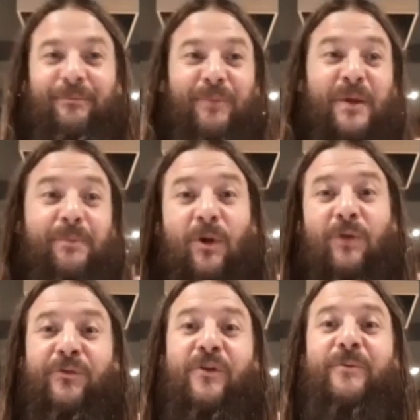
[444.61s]

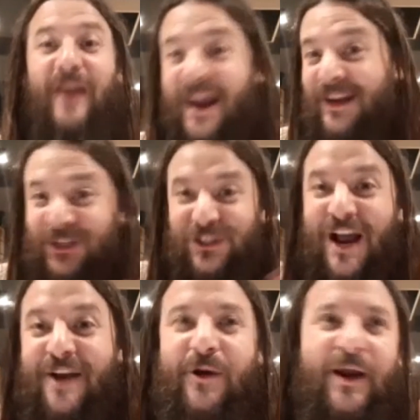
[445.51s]
people from any
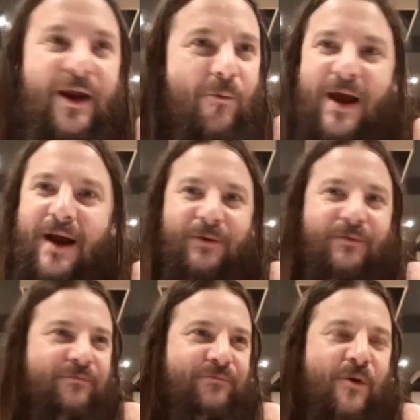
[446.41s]
genre, we are
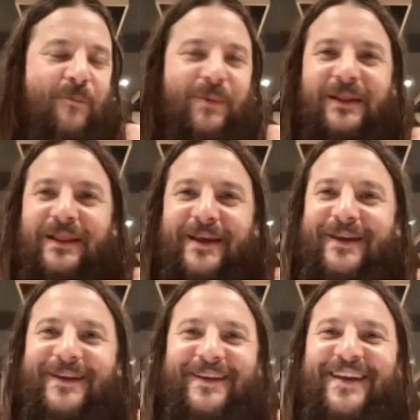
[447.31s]

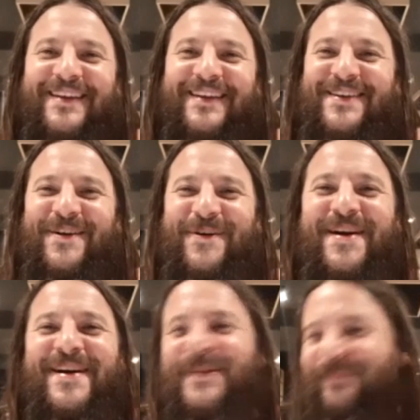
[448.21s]
completely, you know,
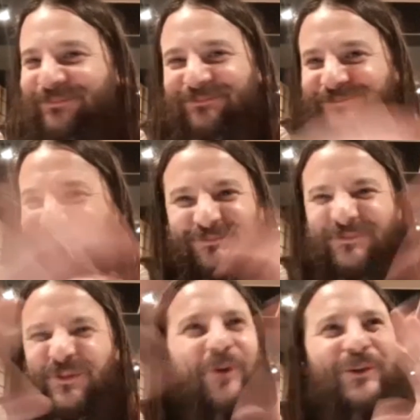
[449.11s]

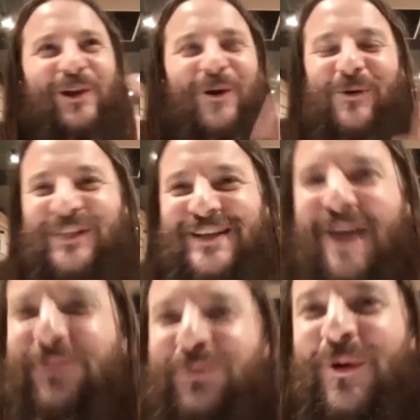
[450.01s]
not close
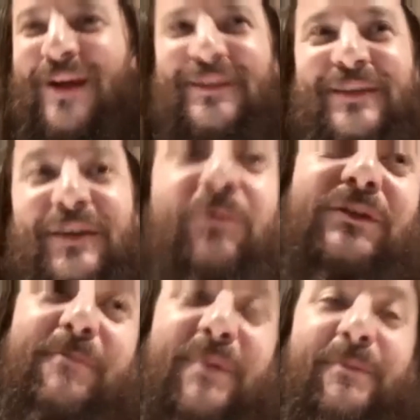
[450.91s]
enough to anything.
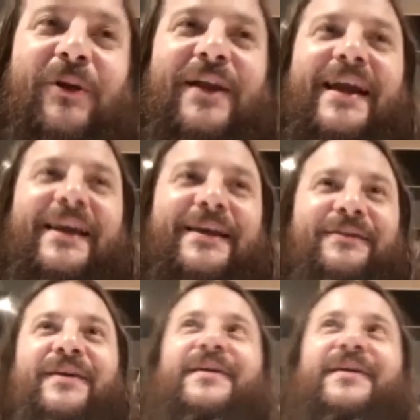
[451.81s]
Some people like it.